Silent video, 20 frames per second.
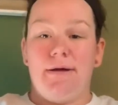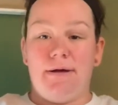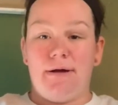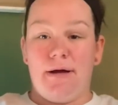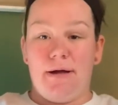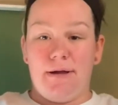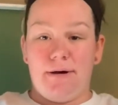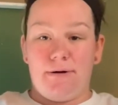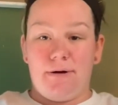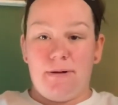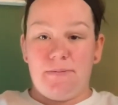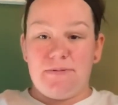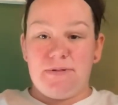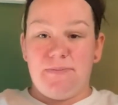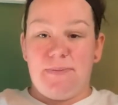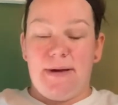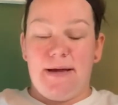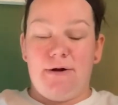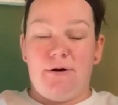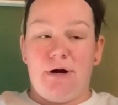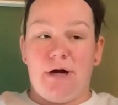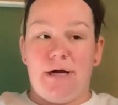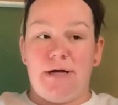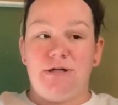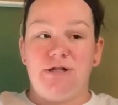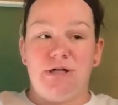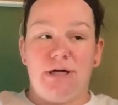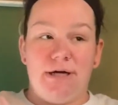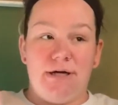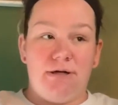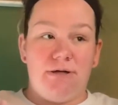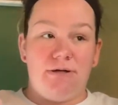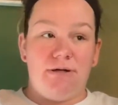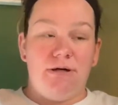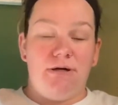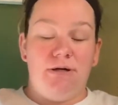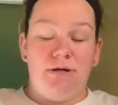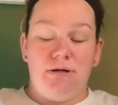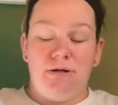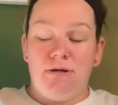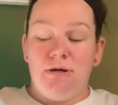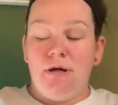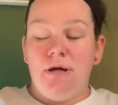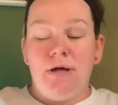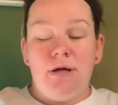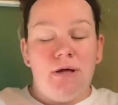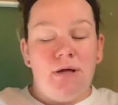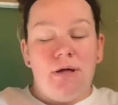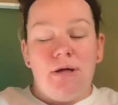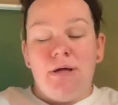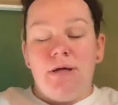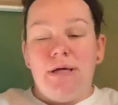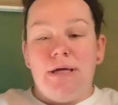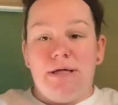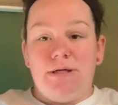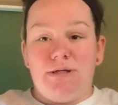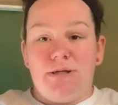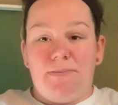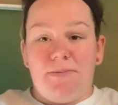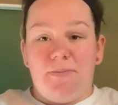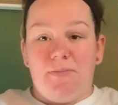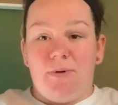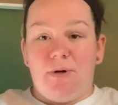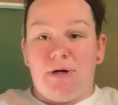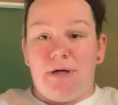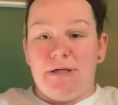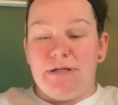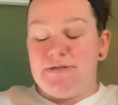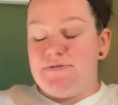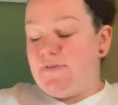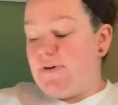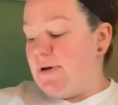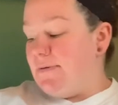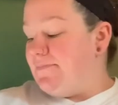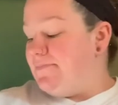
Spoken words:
got interrupted by a crying child. He dropped a book on his foot.